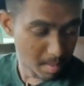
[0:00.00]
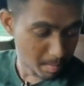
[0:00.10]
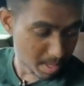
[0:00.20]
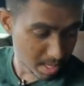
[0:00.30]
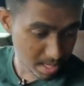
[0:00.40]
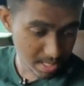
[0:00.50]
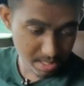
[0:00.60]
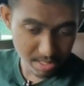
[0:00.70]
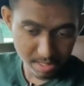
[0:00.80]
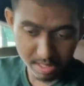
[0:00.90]

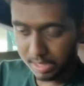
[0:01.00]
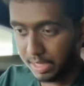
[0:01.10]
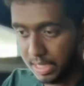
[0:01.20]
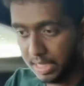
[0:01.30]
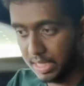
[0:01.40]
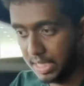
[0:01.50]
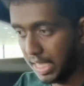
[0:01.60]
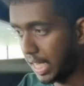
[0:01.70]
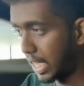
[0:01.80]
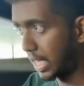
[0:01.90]
But
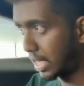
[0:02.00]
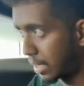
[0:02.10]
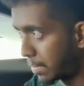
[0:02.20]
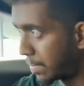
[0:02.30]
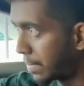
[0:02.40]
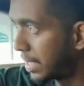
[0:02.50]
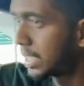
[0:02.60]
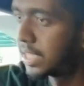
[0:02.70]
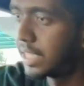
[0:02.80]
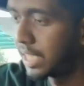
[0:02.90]
yeah,
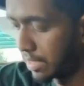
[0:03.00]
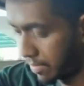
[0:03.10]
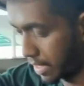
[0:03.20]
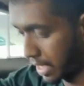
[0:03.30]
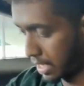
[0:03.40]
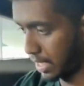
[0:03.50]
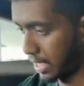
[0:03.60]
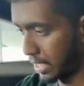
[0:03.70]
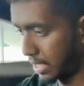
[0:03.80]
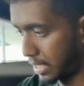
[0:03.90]
let's see if I
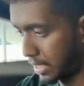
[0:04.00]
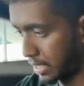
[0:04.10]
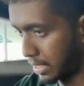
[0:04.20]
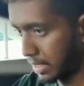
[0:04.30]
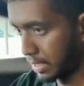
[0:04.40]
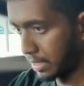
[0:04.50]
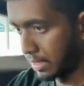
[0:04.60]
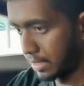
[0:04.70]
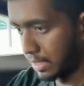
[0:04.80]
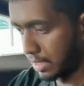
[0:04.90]
can.
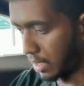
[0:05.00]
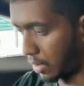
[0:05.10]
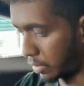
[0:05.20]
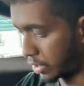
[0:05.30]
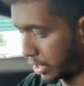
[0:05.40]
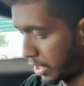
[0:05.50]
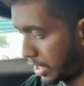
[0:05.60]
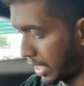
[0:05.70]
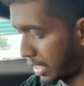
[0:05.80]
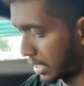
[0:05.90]
Oh
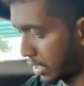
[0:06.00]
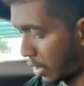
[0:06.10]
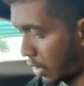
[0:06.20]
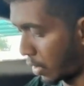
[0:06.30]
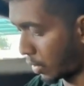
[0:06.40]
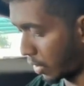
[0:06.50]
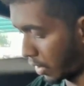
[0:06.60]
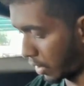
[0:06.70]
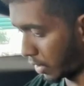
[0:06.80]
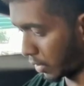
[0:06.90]
shit.
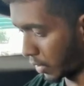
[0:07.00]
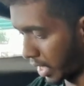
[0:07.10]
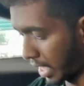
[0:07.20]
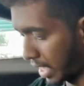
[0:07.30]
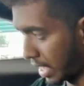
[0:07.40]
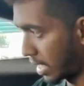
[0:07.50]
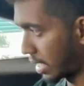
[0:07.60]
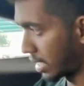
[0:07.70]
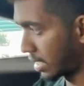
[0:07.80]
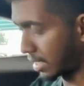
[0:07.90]
Oh
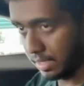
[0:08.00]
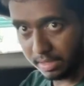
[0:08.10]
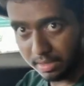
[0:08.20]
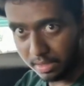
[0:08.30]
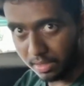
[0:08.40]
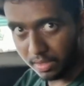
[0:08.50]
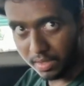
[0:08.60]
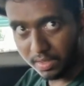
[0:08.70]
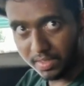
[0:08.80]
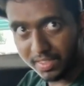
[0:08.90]
hell
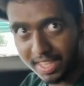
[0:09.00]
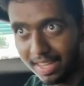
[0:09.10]
no.